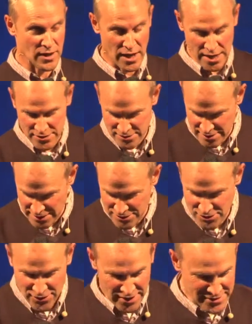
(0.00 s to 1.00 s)
and just head
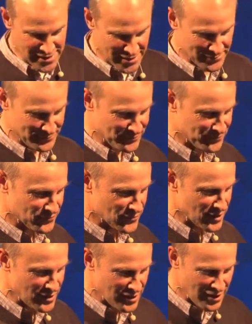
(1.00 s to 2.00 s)
straight down.
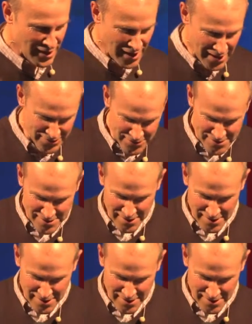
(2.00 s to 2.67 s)
And